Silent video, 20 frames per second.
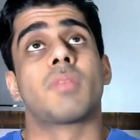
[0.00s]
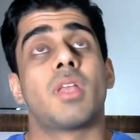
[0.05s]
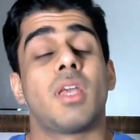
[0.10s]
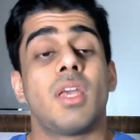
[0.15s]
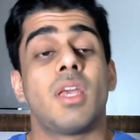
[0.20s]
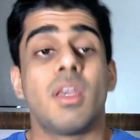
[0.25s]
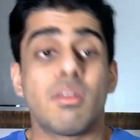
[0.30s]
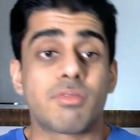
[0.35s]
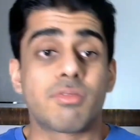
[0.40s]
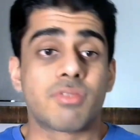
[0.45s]

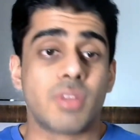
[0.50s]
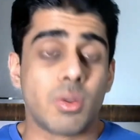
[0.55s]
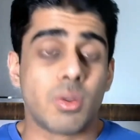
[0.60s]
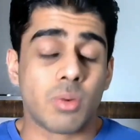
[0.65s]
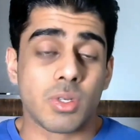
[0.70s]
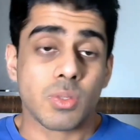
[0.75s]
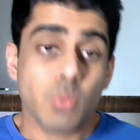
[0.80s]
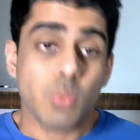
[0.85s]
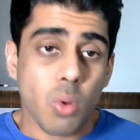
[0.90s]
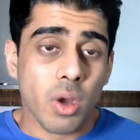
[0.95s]
If there
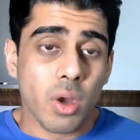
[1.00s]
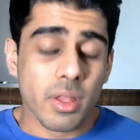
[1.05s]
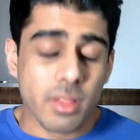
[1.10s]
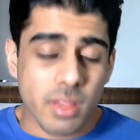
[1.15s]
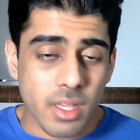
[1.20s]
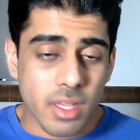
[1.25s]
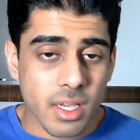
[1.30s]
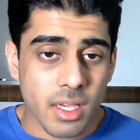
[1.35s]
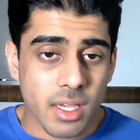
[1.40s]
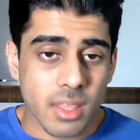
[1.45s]
was one
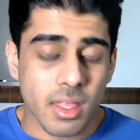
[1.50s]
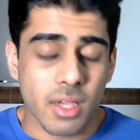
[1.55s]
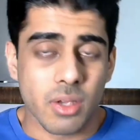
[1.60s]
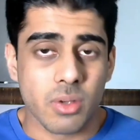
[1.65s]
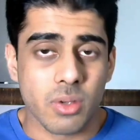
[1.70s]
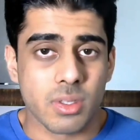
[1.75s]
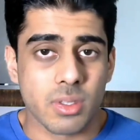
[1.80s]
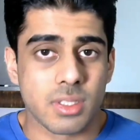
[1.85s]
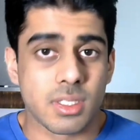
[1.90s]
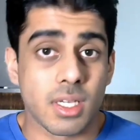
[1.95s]
thing that you
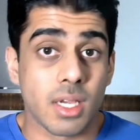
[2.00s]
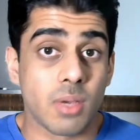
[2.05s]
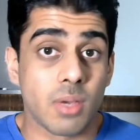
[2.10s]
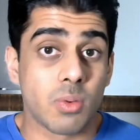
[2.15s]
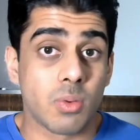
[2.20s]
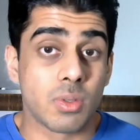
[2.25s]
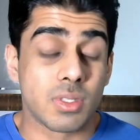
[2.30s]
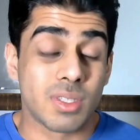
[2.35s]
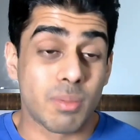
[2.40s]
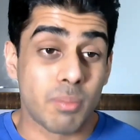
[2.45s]
could say
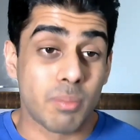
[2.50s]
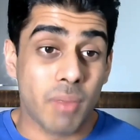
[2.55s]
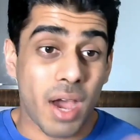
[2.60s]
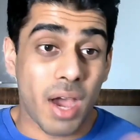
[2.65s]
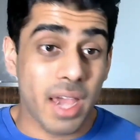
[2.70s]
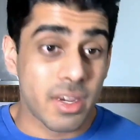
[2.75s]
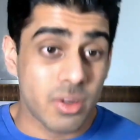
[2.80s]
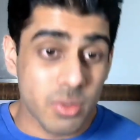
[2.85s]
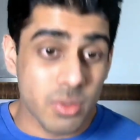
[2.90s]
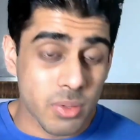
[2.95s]
was a
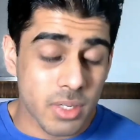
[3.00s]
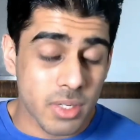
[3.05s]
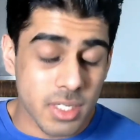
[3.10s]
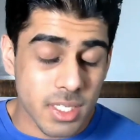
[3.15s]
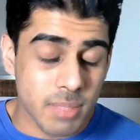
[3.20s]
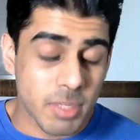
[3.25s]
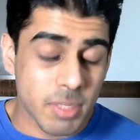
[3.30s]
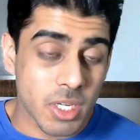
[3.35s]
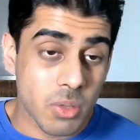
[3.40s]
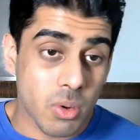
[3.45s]
minor
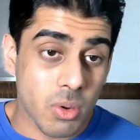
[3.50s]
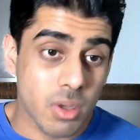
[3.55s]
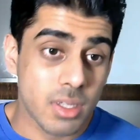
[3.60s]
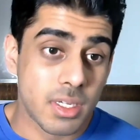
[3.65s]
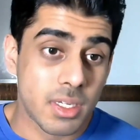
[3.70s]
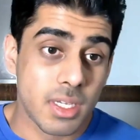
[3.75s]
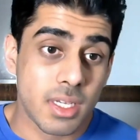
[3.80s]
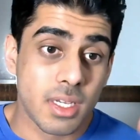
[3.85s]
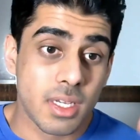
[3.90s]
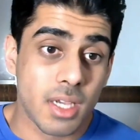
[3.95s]
redeeming
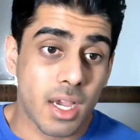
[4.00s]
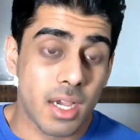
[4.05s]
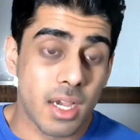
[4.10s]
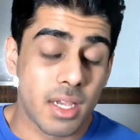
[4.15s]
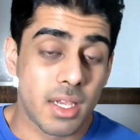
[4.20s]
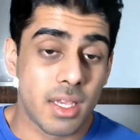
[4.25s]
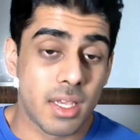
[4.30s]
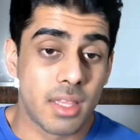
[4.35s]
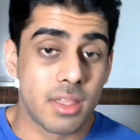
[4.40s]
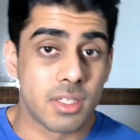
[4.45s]
quality
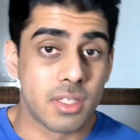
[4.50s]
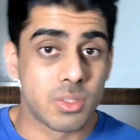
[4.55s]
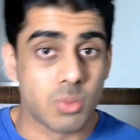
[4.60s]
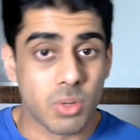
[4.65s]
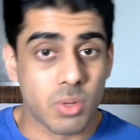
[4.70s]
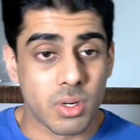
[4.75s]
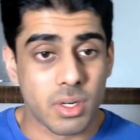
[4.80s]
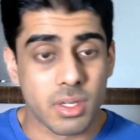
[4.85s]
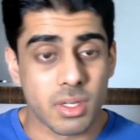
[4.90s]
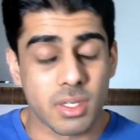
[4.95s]
in this
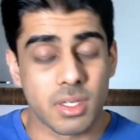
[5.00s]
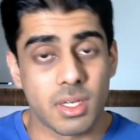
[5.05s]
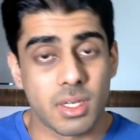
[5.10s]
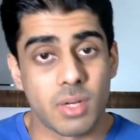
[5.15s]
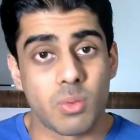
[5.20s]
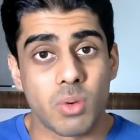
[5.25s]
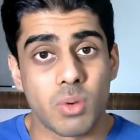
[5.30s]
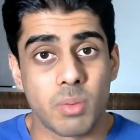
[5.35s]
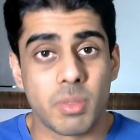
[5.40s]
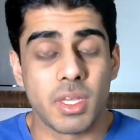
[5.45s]
work, it
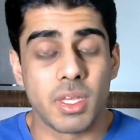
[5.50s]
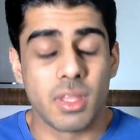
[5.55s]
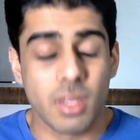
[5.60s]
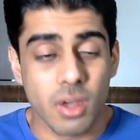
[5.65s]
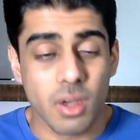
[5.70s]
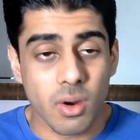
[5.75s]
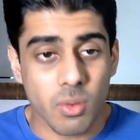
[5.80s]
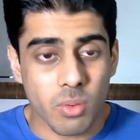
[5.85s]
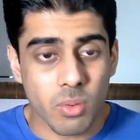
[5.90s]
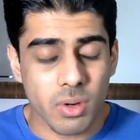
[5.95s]
would be the
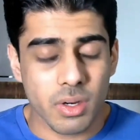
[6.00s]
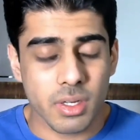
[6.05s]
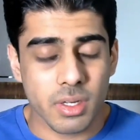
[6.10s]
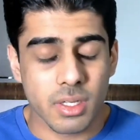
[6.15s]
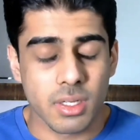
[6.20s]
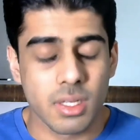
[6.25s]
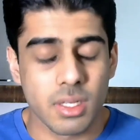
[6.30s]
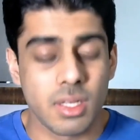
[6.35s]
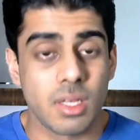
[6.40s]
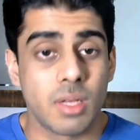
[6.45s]
artwork.
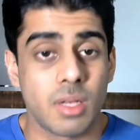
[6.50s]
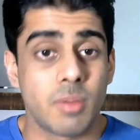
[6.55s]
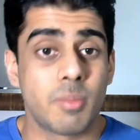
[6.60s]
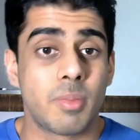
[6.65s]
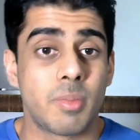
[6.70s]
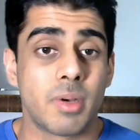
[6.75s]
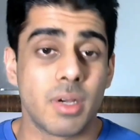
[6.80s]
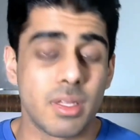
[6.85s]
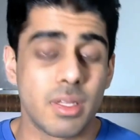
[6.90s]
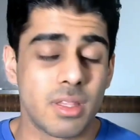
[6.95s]

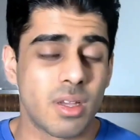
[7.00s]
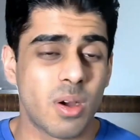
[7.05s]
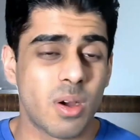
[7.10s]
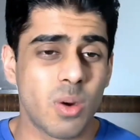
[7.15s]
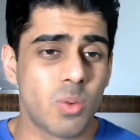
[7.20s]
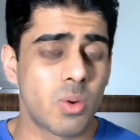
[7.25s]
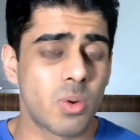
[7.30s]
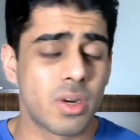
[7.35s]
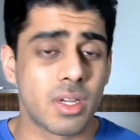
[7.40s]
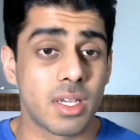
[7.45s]
But the
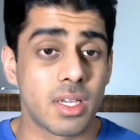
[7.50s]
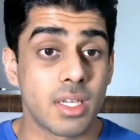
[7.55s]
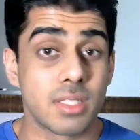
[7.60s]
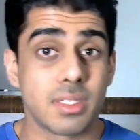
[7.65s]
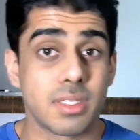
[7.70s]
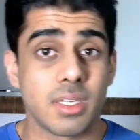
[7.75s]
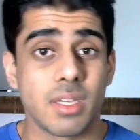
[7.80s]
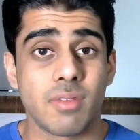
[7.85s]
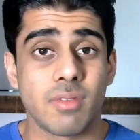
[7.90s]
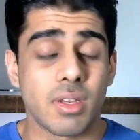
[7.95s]
artwork
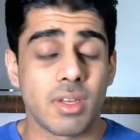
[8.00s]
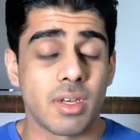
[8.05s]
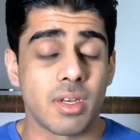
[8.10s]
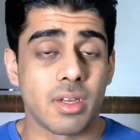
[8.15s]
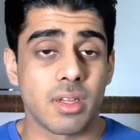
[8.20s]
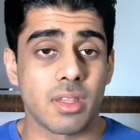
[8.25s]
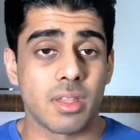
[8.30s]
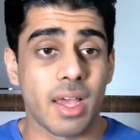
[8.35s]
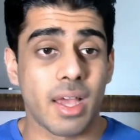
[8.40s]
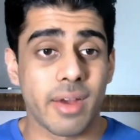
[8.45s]
isn't even
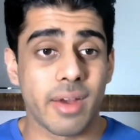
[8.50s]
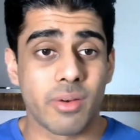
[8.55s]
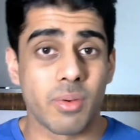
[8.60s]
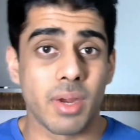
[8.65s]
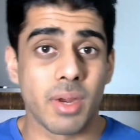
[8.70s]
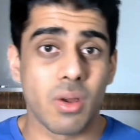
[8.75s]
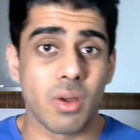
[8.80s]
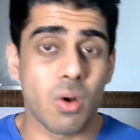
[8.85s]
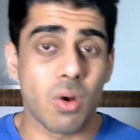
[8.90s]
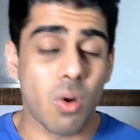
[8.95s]
that
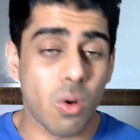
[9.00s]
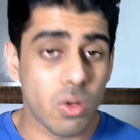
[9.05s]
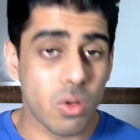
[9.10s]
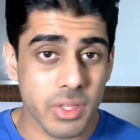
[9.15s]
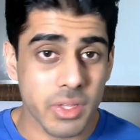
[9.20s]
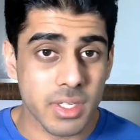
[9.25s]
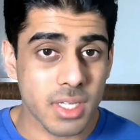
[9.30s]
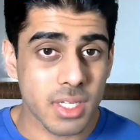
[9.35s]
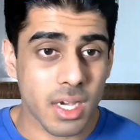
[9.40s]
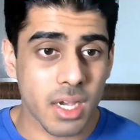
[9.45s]
great all the
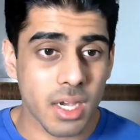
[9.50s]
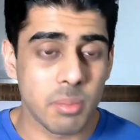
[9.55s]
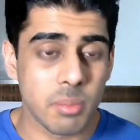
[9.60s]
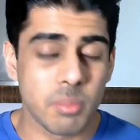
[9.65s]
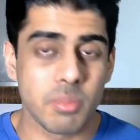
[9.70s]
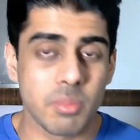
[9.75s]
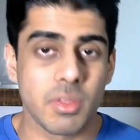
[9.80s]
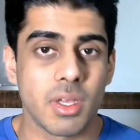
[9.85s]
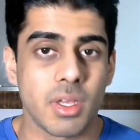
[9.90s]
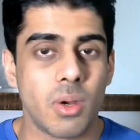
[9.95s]
time.
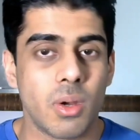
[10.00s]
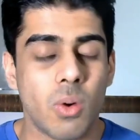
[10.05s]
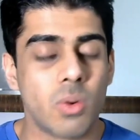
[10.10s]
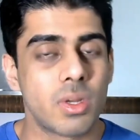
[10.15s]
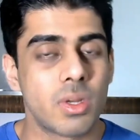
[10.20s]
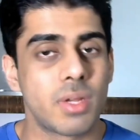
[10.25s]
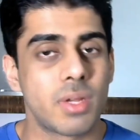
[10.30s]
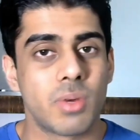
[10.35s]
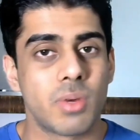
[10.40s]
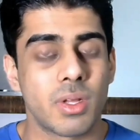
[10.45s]
It
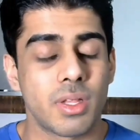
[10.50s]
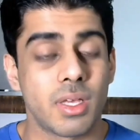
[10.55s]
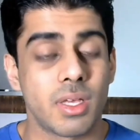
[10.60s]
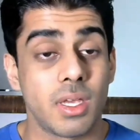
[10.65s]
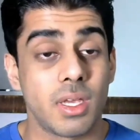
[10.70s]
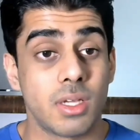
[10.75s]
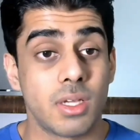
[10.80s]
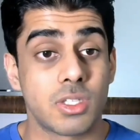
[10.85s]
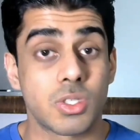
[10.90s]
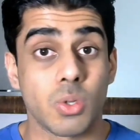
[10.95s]
only
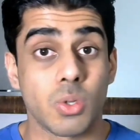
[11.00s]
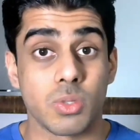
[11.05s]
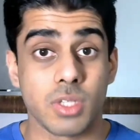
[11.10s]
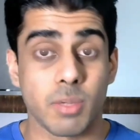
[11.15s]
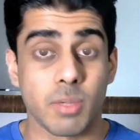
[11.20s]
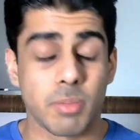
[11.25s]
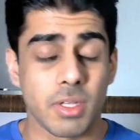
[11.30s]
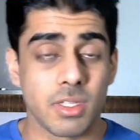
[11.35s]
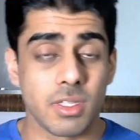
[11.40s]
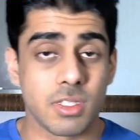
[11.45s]
really shows
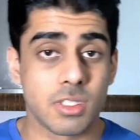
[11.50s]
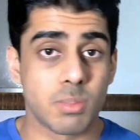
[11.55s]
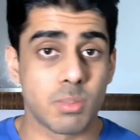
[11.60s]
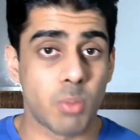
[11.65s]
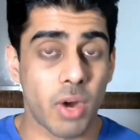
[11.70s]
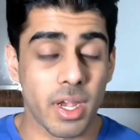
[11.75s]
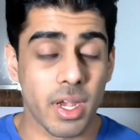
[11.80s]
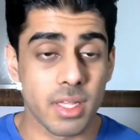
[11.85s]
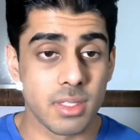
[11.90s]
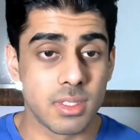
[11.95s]
up in
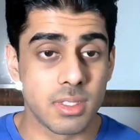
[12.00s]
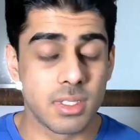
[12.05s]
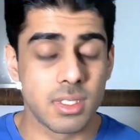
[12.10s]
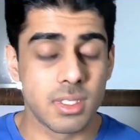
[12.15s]
spreads